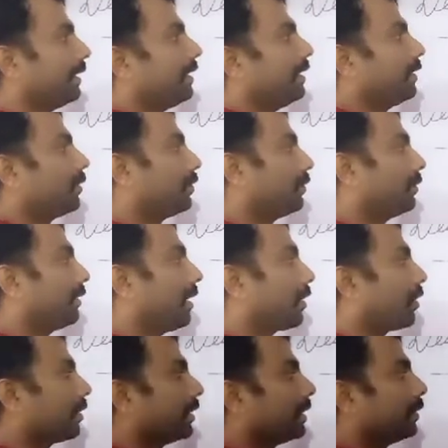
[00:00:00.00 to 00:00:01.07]
So
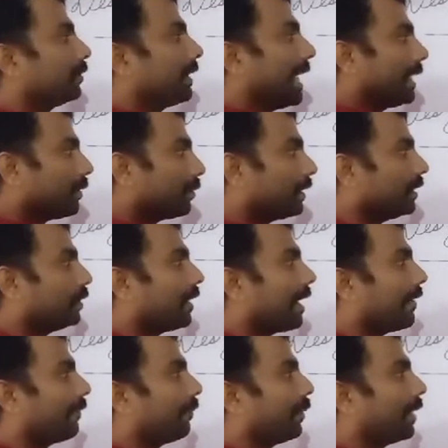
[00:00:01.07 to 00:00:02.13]
according to that only you
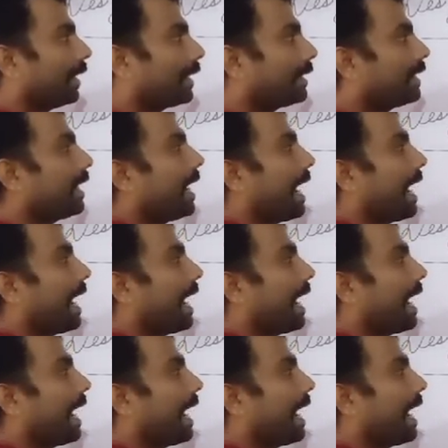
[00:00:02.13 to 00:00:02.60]
have worked,